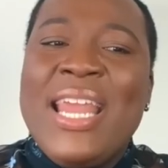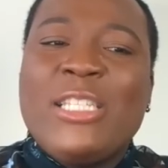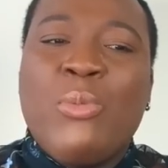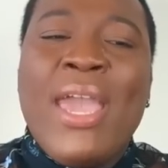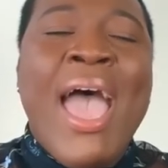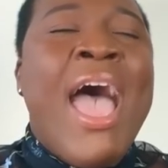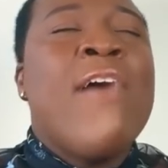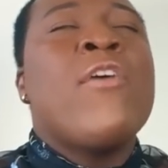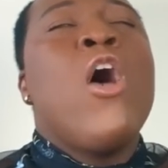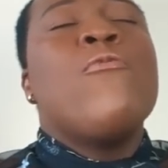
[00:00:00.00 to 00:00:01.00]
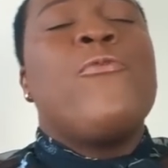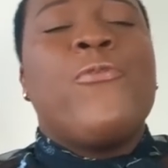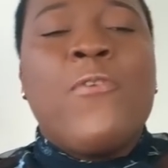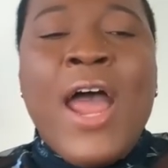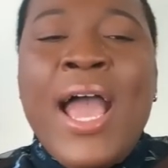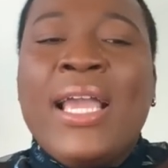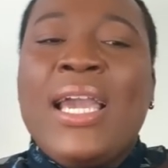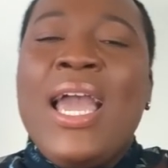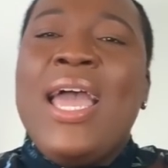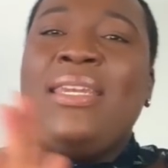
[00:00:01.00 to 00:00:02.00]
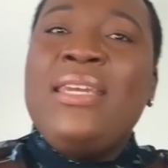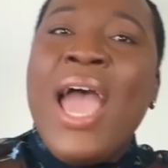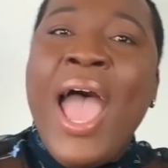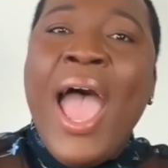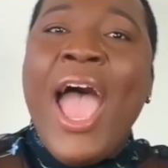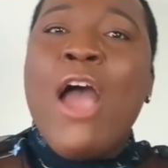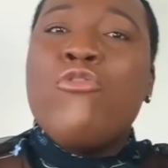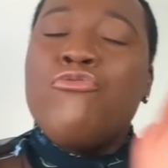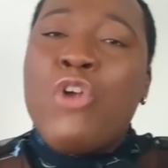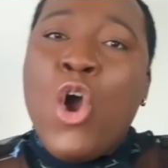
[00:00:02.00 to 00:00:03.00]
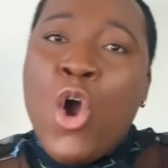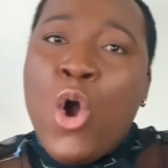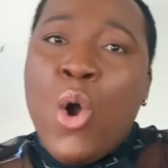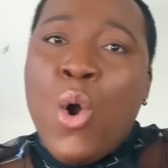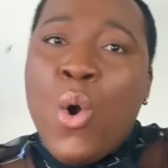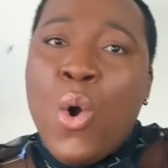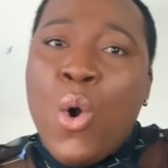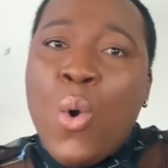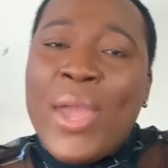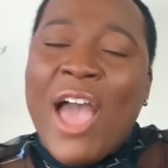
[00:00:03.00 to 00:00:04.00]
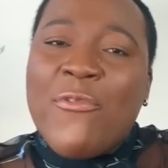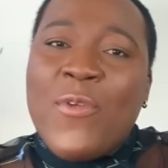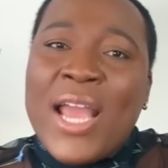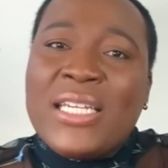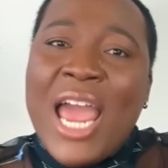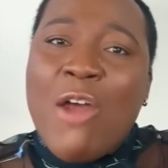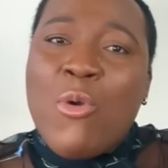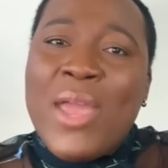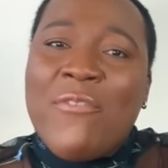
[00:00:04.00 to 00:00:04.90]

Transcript: next we have Frank Narrow. Frank Narrow